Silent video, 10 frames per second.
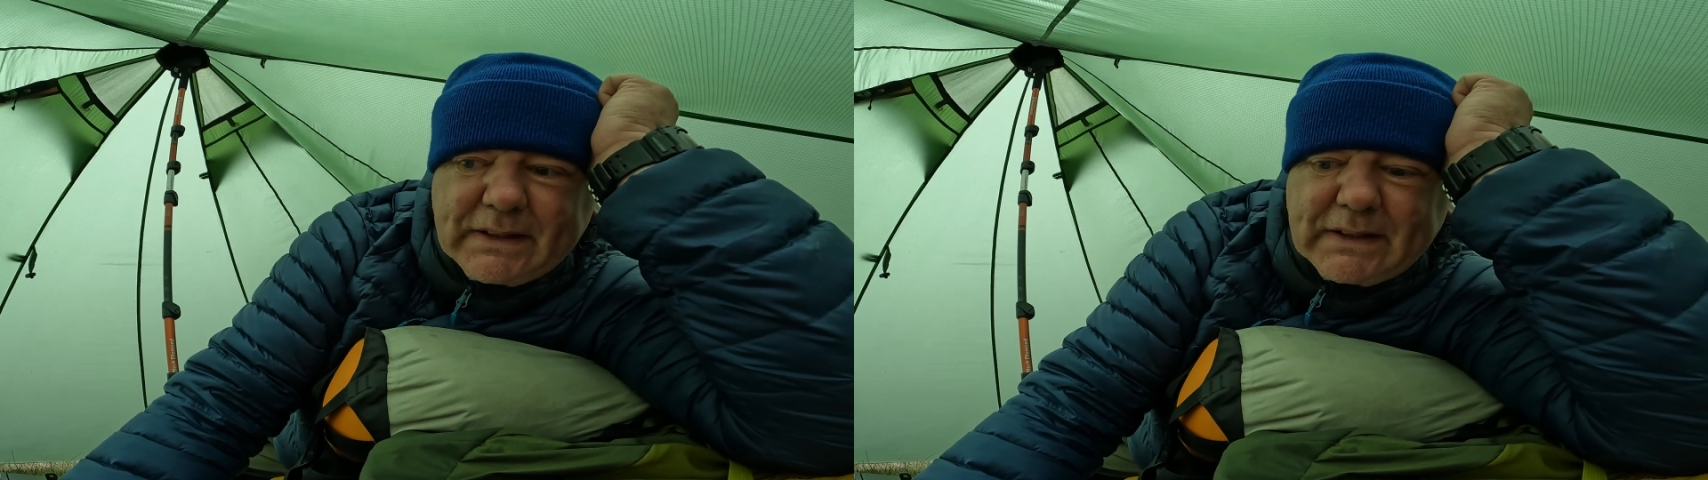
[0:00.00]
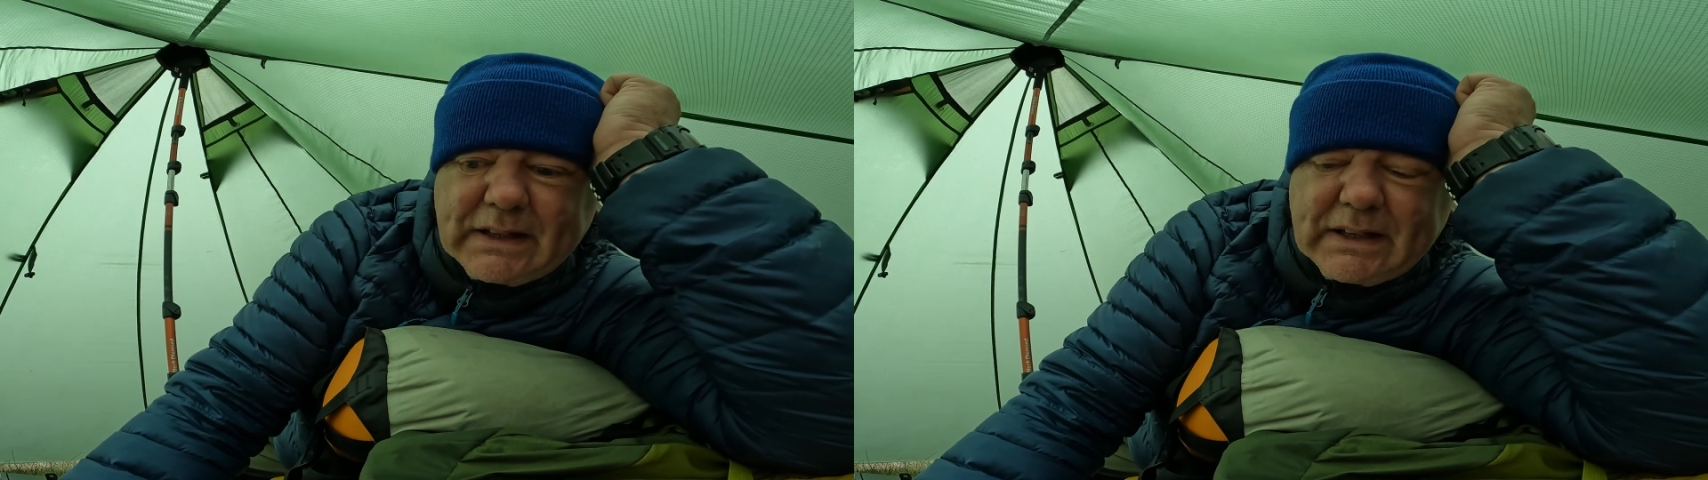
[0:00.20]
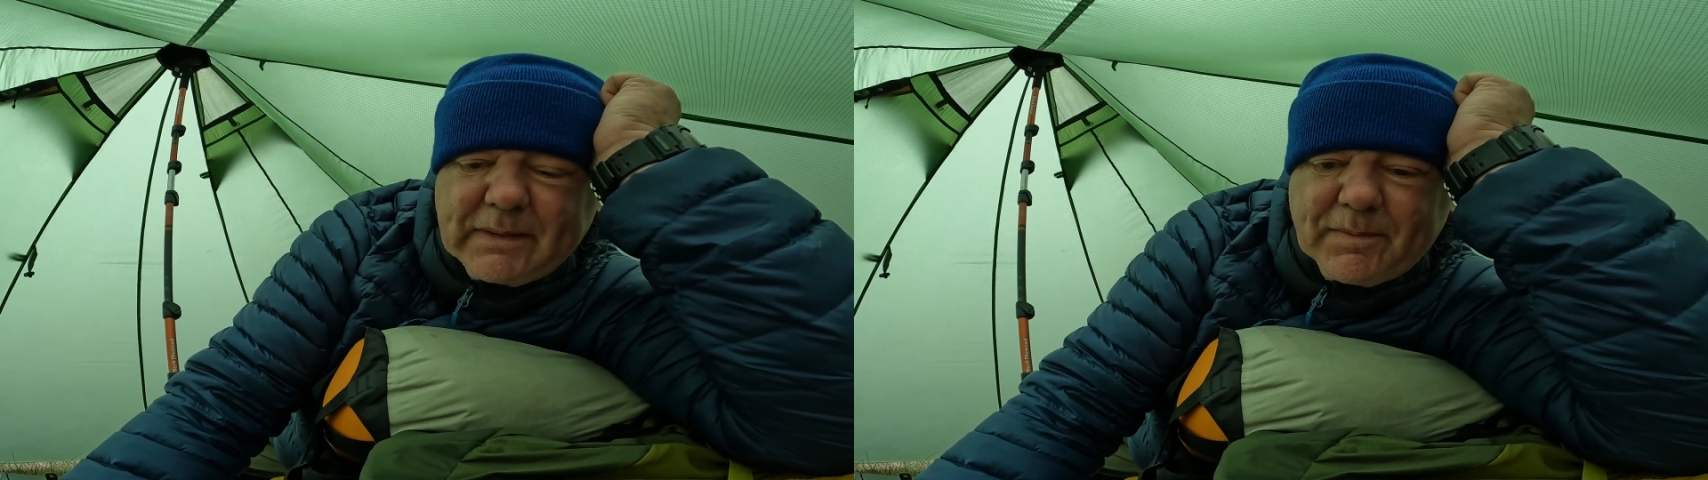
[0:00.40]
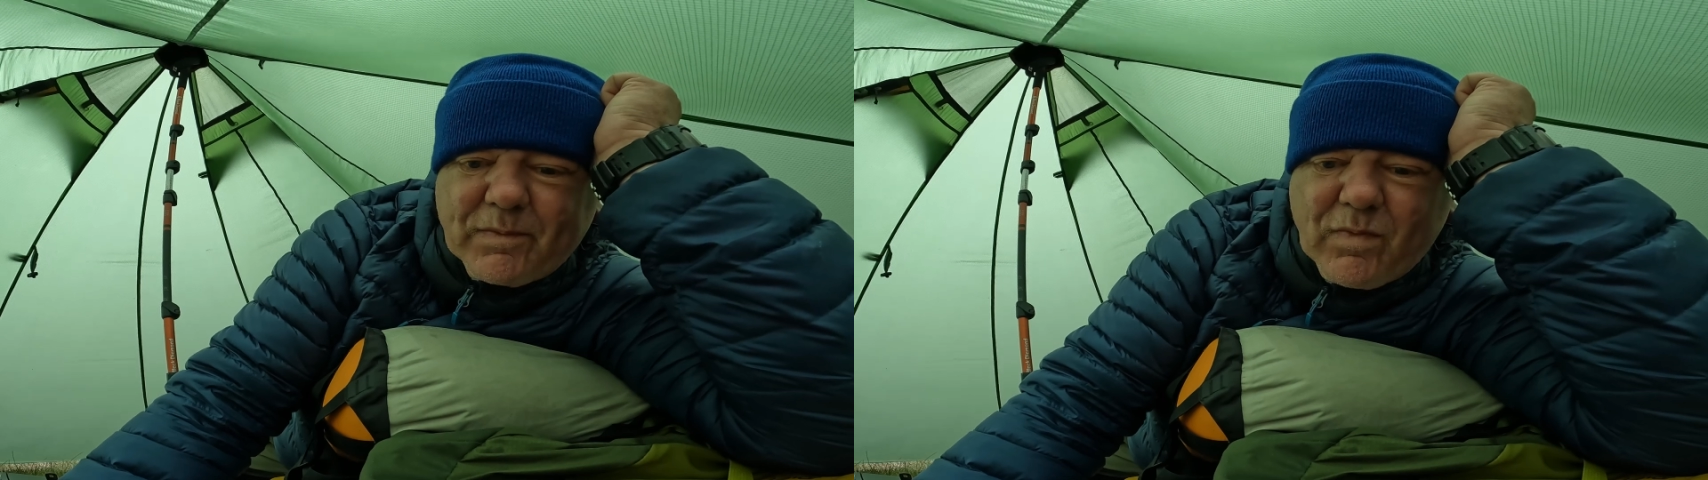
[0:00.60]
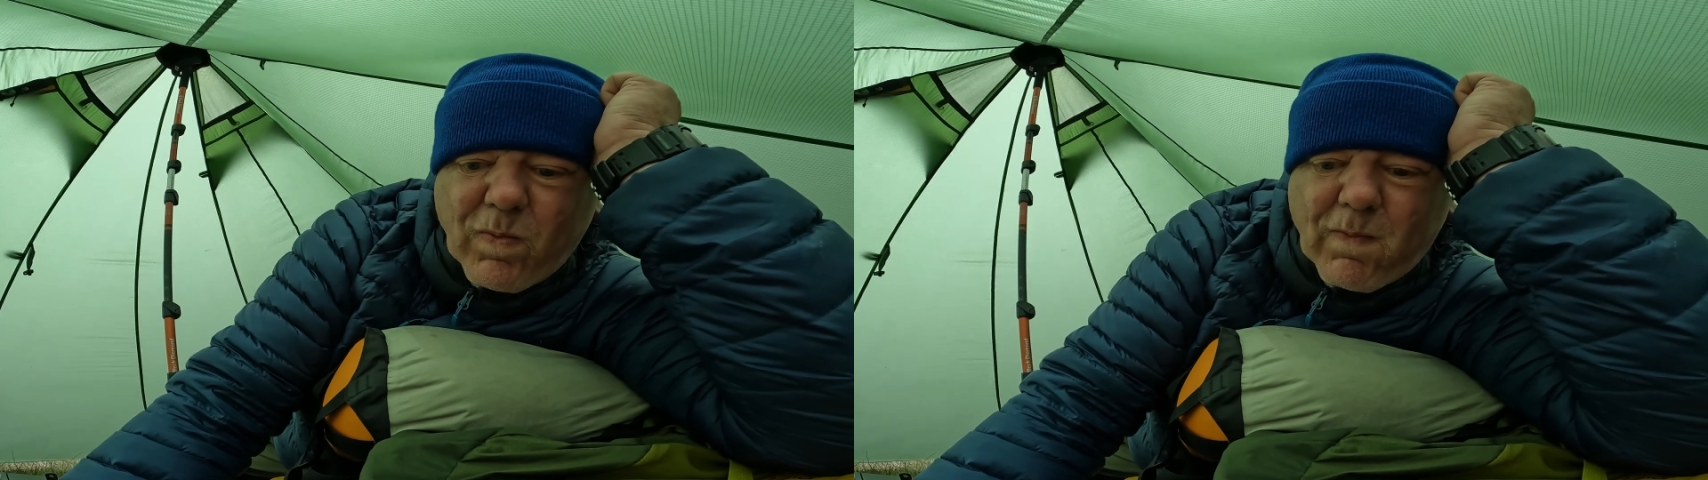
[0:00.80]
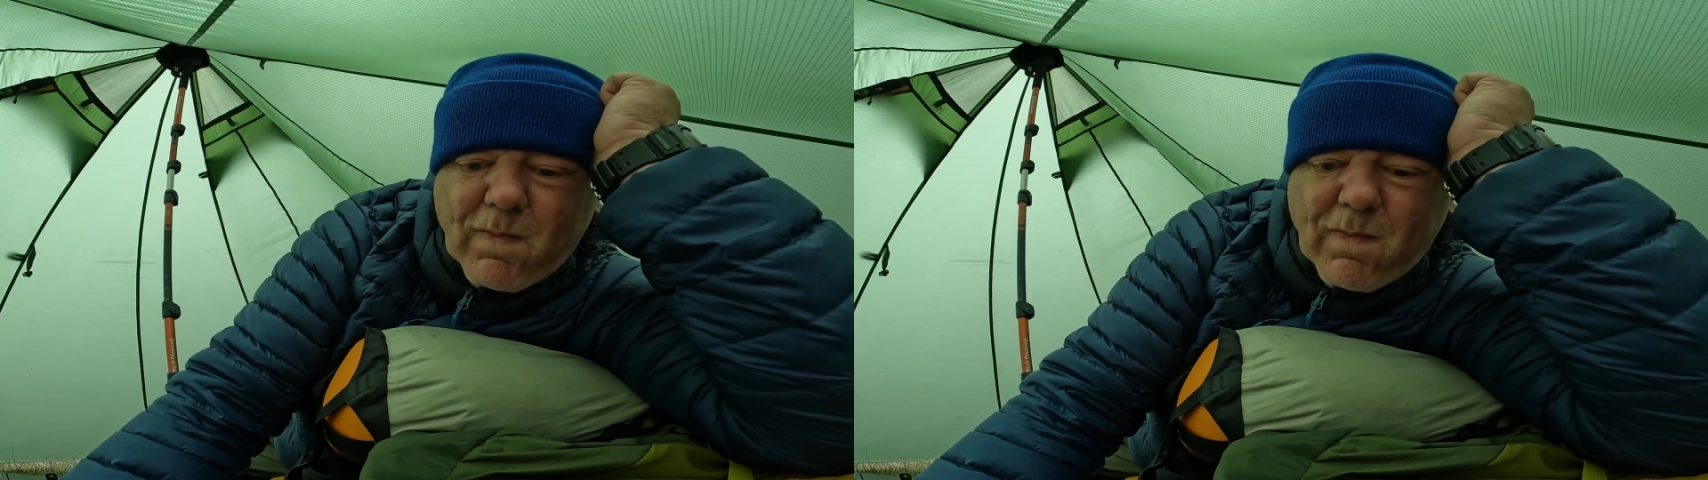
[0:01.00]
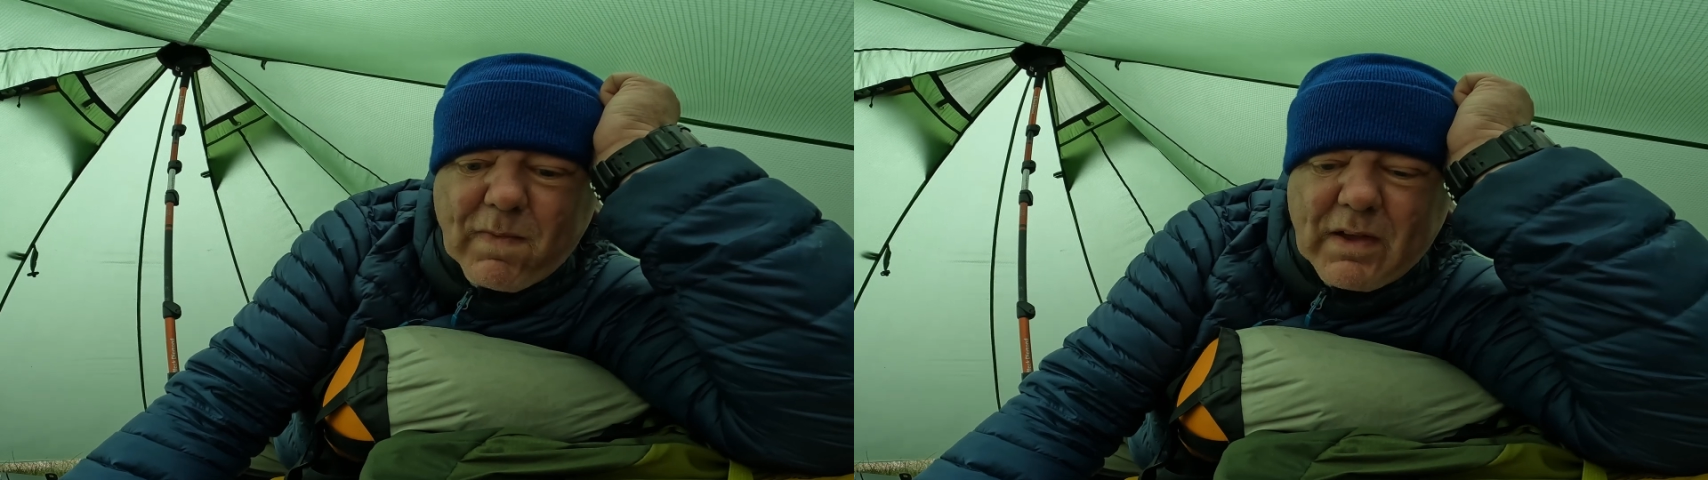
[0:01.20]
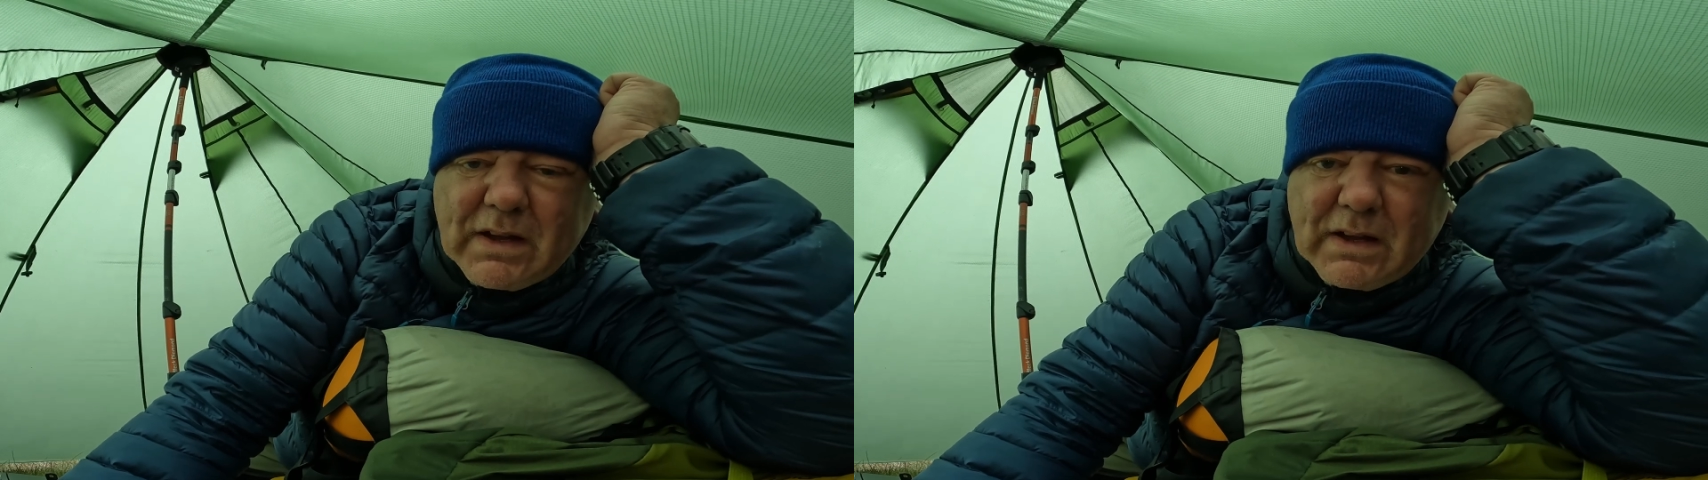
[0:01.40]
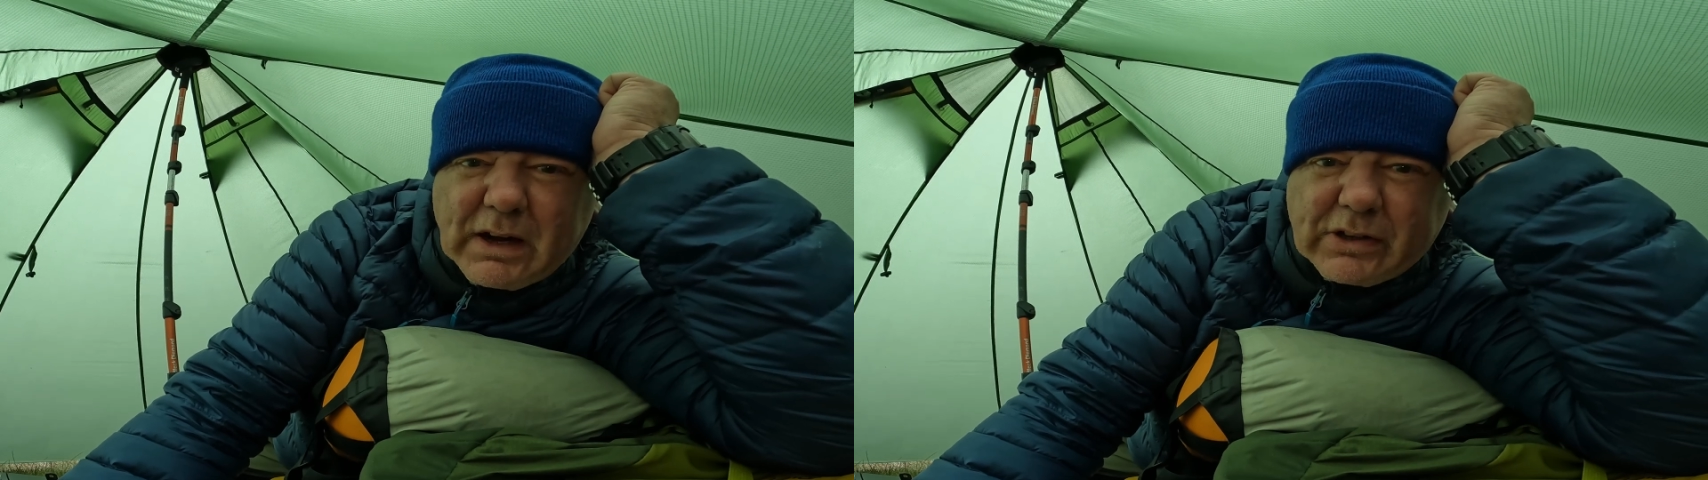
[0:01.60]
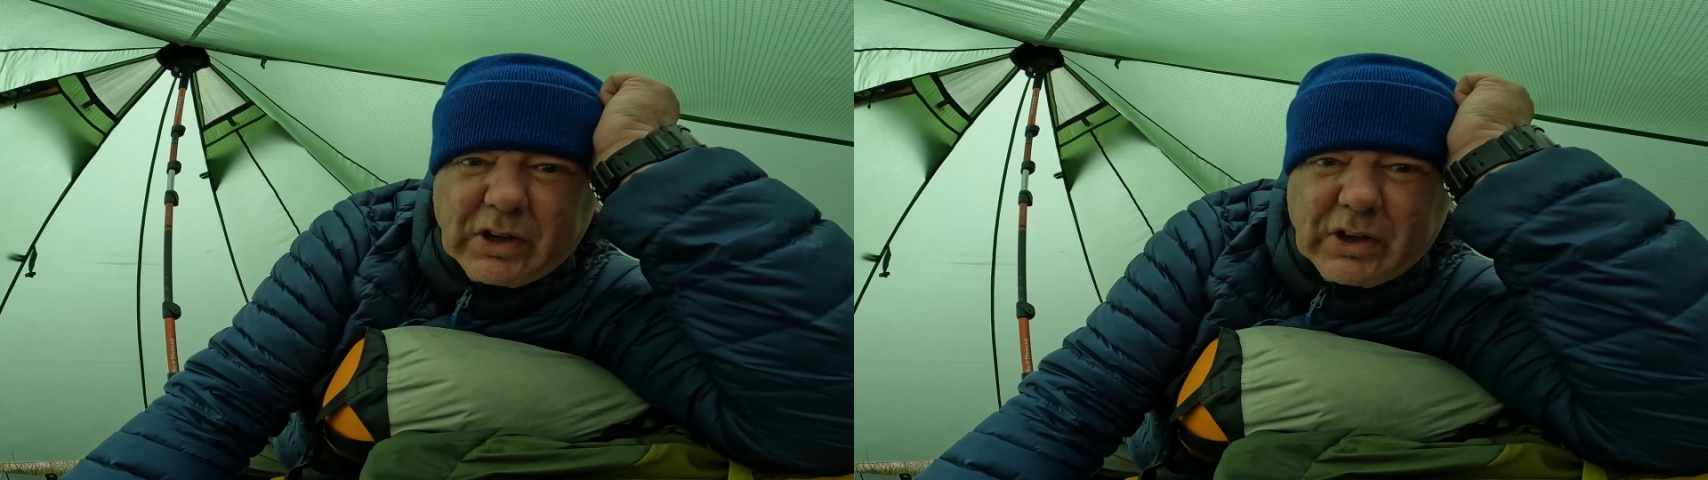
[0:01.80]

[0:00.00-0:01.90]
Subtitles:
I